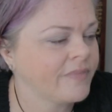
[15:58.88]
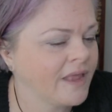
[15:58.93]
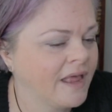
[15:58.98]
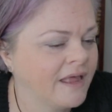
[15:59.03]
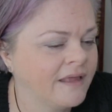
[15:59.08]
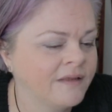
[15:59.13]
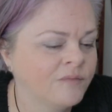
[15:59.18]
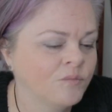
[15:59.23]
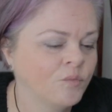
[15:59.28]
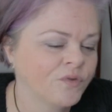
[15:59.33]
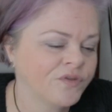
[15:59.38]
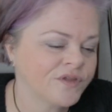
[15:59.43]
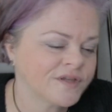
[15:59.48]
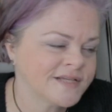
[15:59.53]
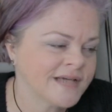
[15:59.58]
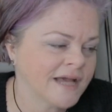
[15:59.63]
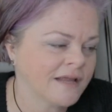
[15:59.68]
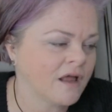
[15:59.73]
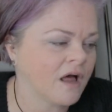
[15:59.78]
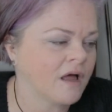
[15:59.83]
And with the
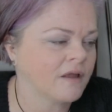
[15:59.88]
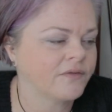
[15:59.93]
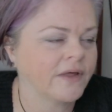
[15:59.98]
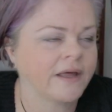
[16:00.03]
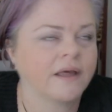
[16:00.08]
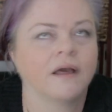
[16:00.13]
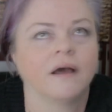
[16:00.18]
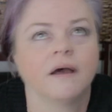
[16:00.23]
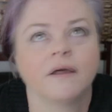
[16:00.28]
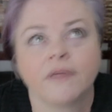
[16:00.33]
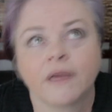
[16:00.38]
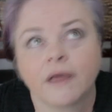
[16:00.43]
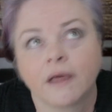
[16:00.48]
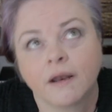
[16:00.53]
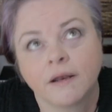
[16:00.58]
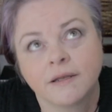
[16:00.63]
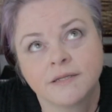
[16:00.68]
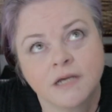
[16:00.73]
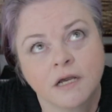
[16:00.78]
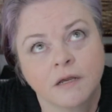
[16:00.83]
tell-all, they got
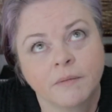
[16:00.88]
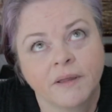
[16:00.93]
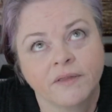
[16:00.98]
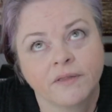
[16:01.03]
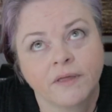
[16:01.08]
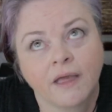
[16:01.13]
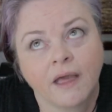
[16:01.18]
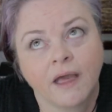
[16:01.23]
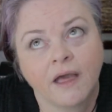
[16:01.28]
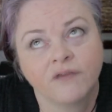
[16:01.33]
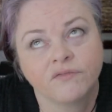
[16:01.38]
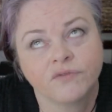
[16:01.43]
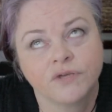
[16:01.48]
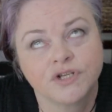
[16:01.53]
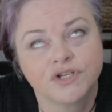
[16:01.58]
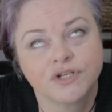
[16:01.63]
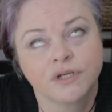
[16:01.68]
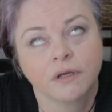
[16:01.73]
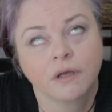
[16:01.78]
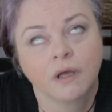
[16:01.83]
to talk about the
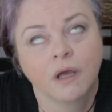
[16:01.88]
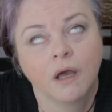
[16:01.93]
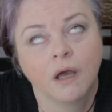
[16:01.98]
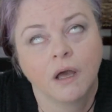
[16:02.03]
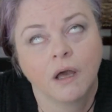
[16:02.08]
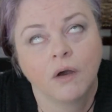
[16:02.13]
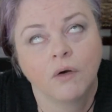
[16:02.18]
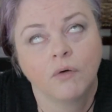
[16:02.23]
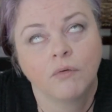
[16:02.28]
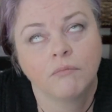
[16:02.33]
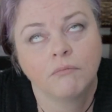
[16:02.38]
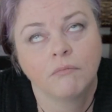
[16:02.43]
catfishing. Oh,